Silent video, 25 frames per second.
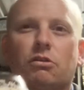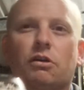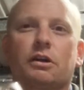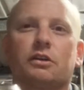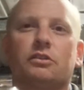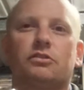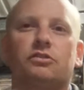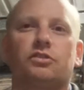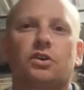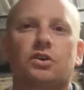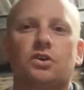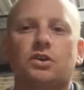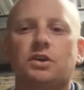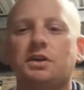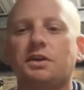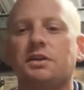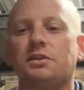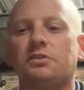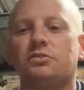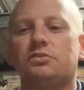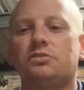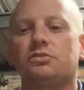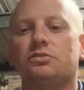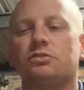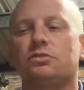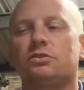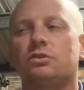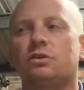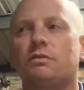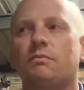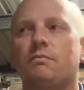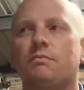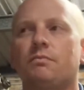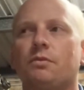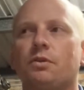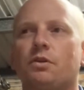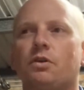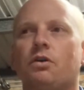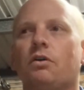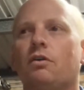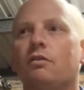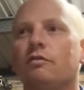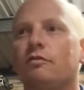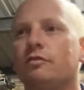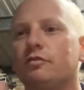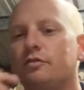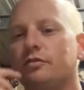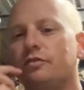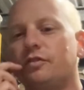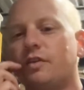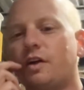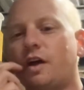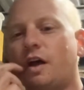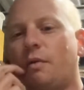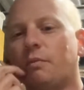like a tease of